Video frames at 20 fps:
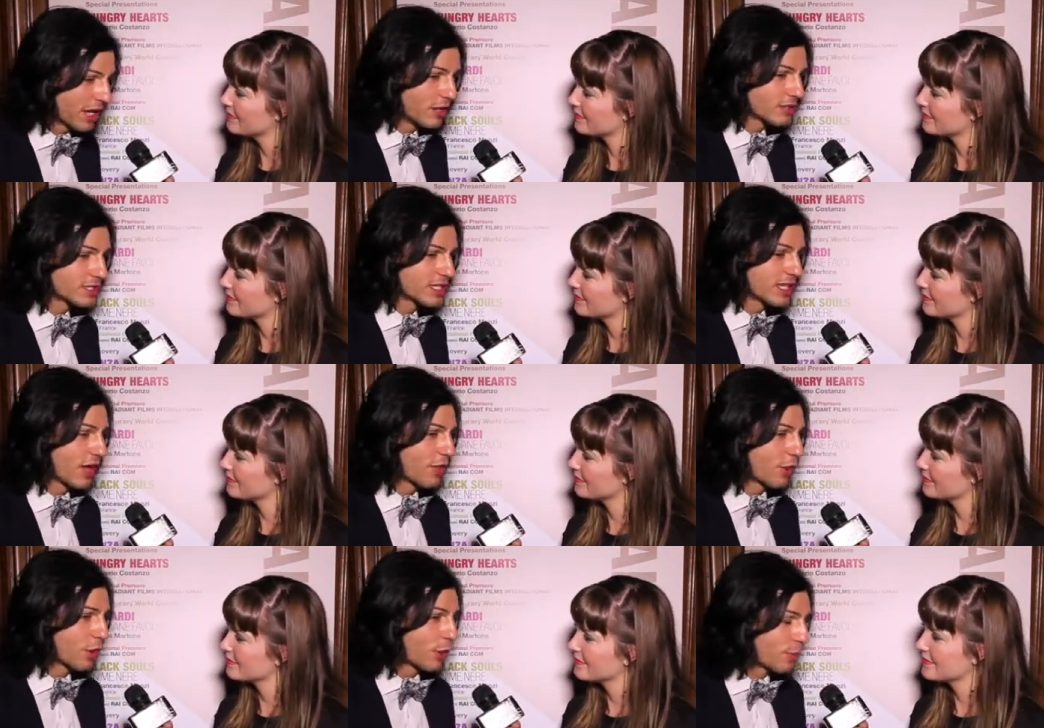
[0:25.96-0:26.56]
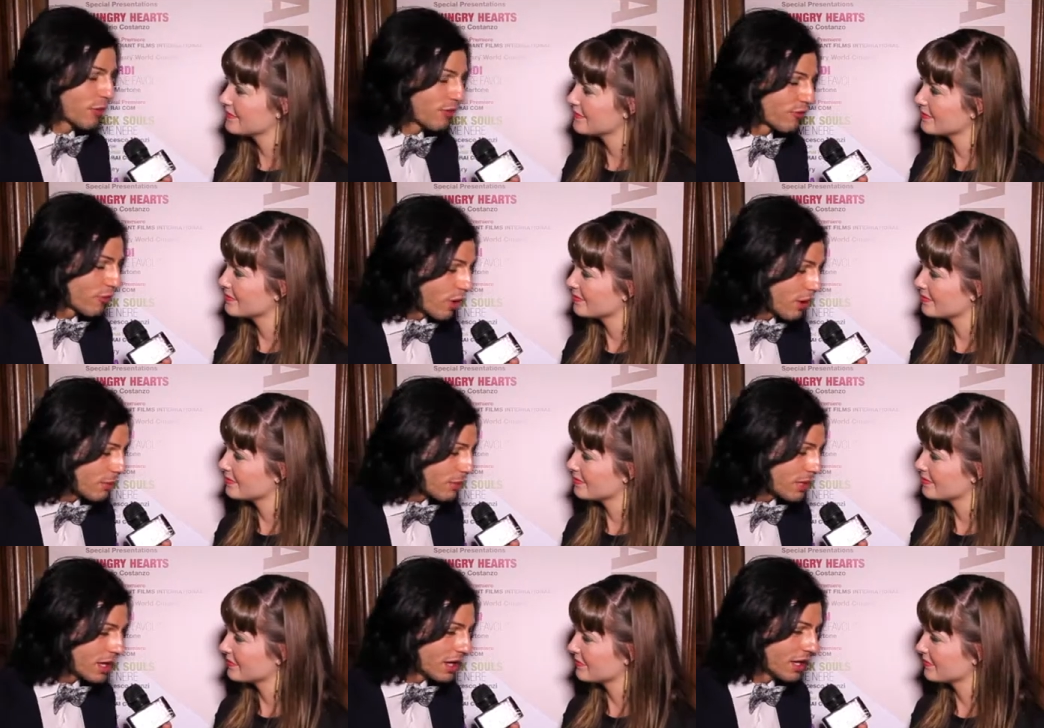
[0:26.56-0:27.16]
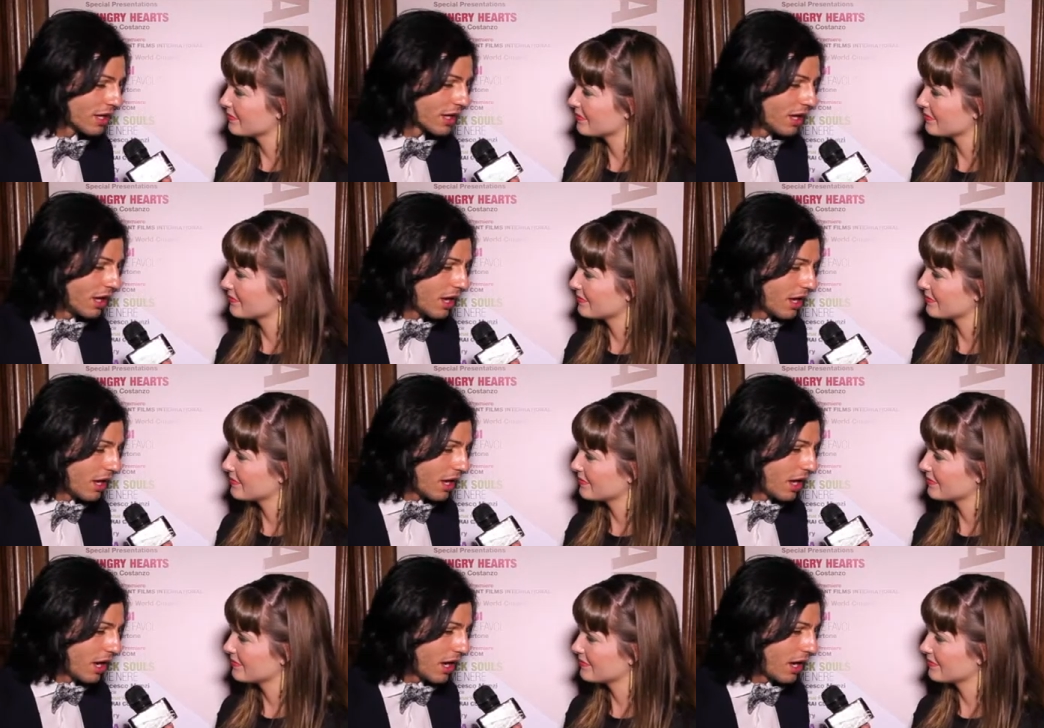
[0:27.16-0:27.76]
Speaker 1: out together, performing,
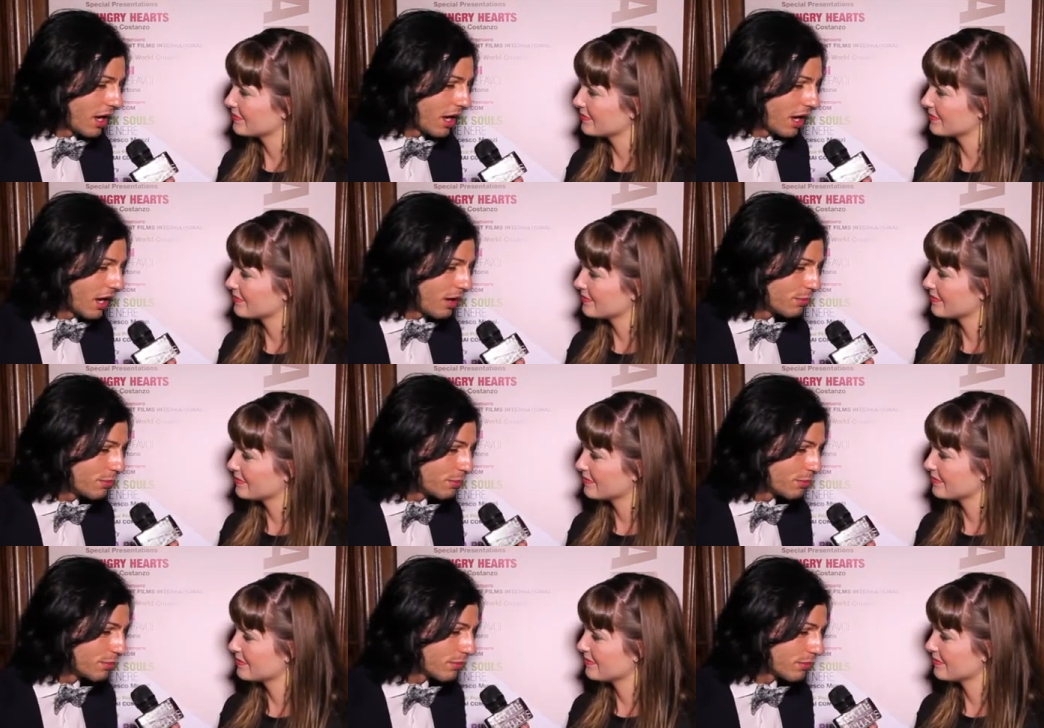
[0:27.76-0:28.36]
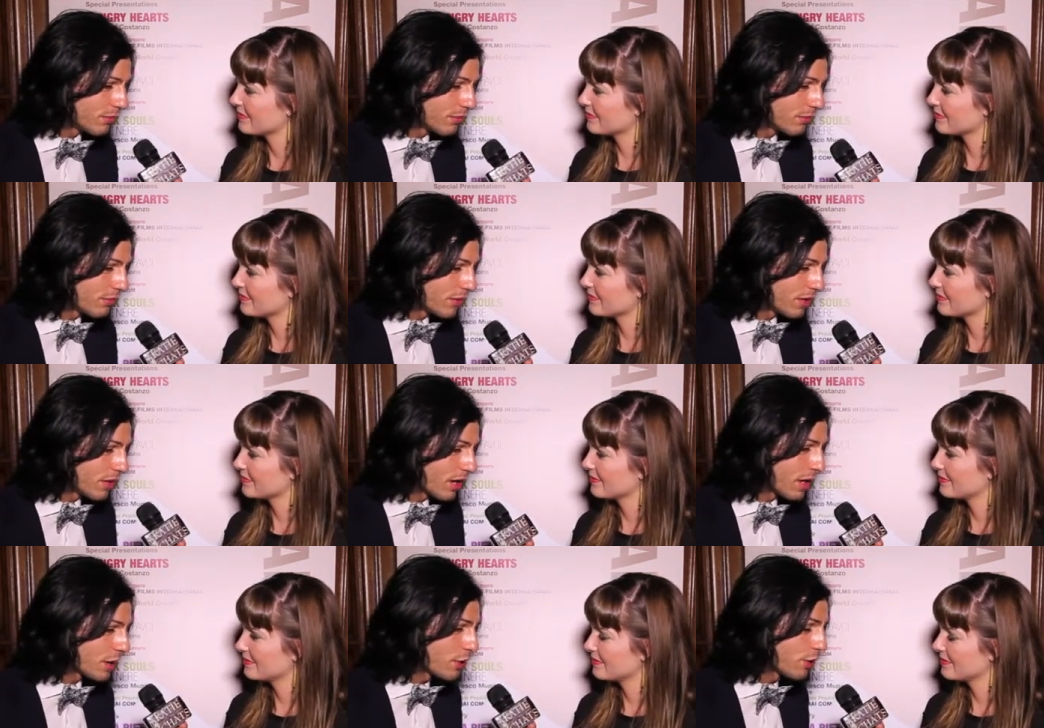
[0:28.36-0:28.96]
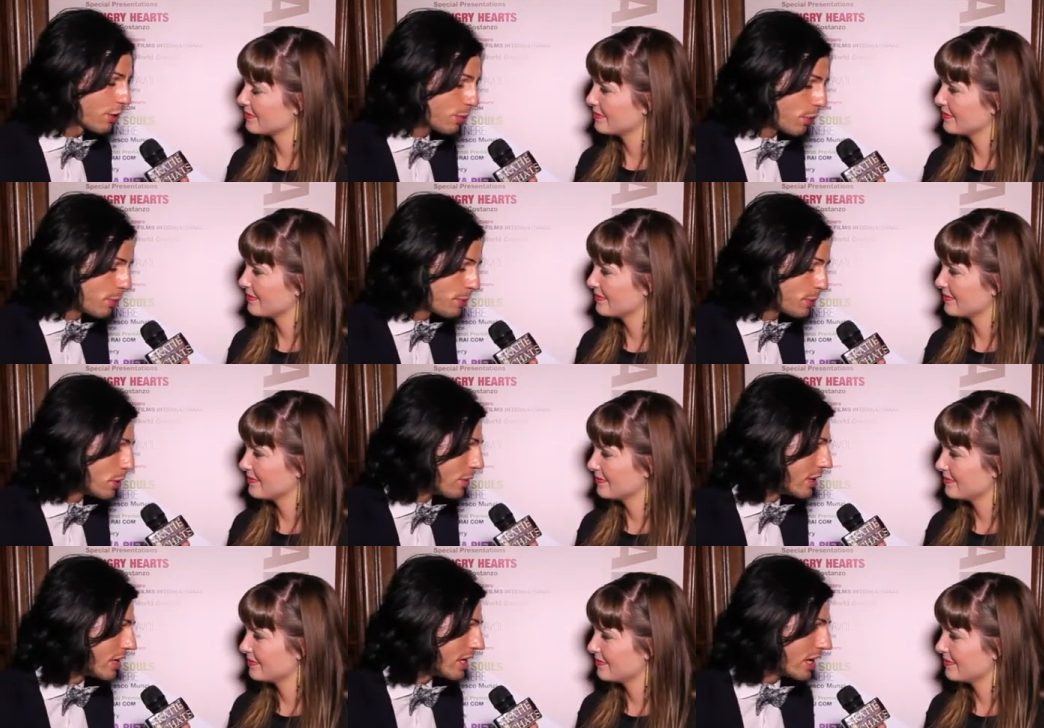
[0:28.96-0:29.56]
um, a group
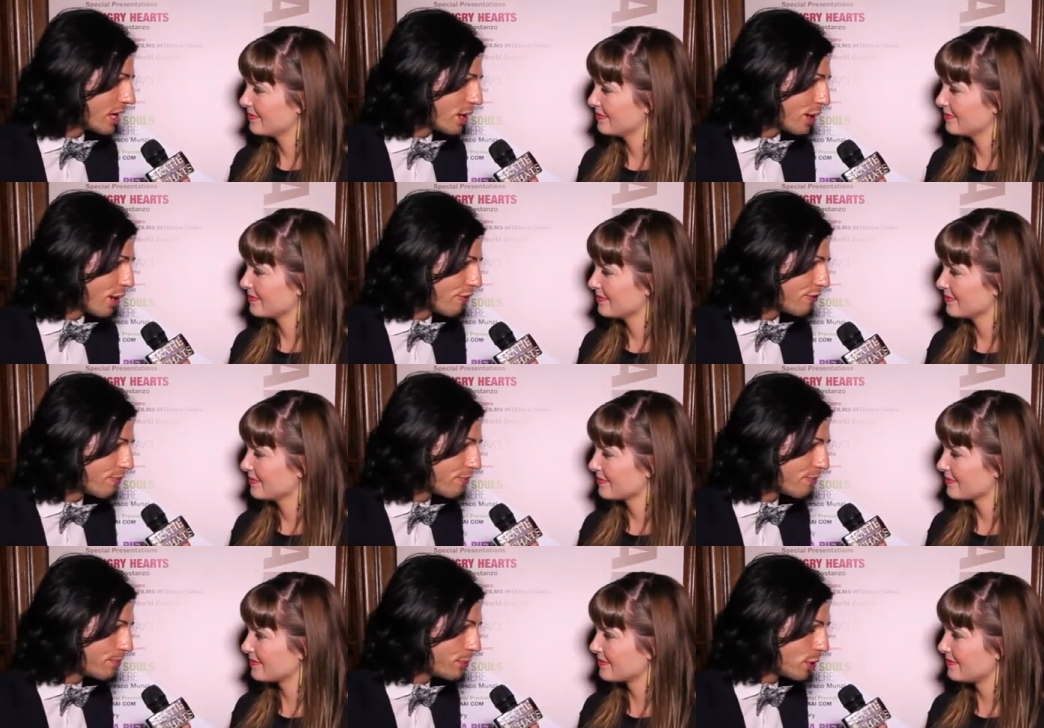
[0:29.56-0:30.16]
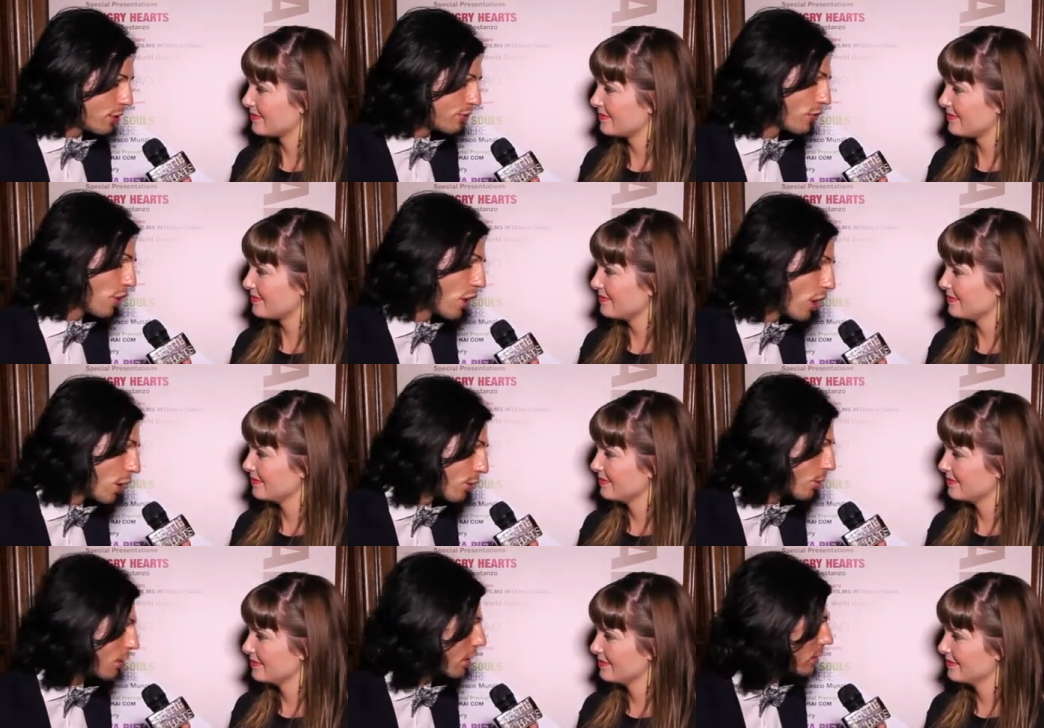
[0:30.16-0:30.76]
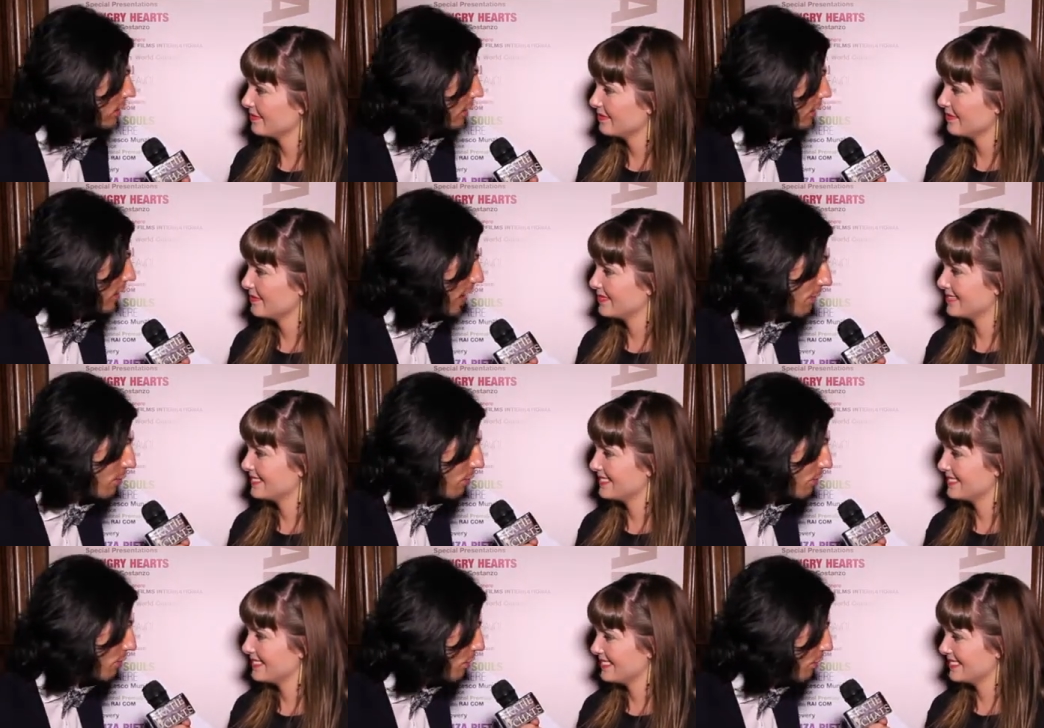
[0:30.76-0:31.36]
unity of beautiful artwork that
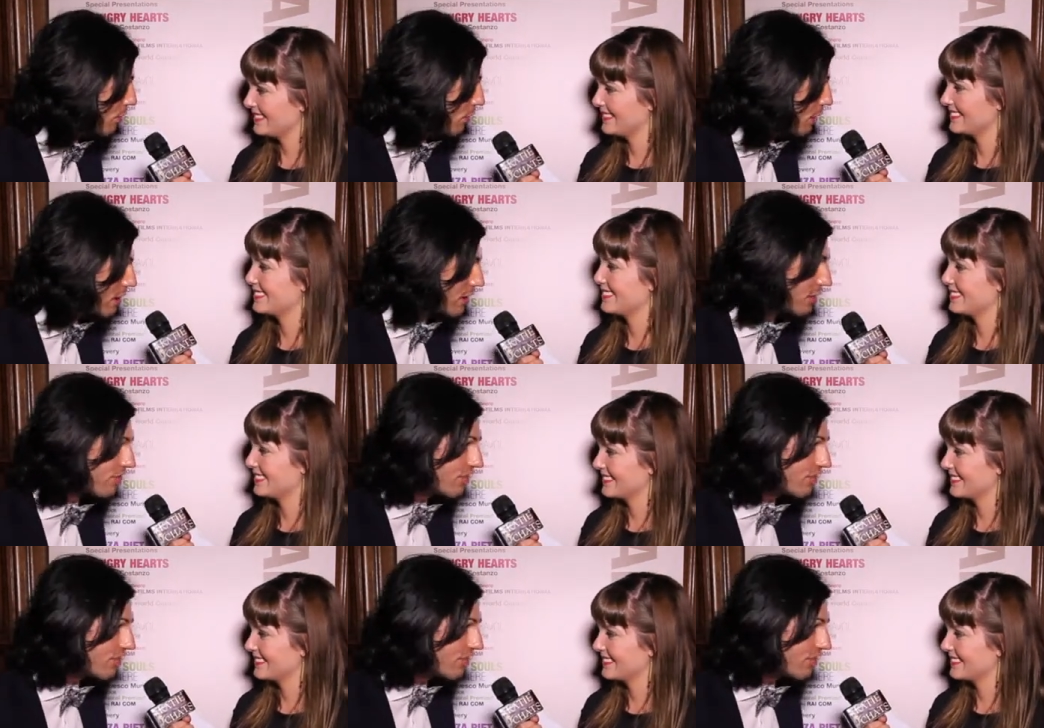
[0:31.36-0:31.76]
came through in the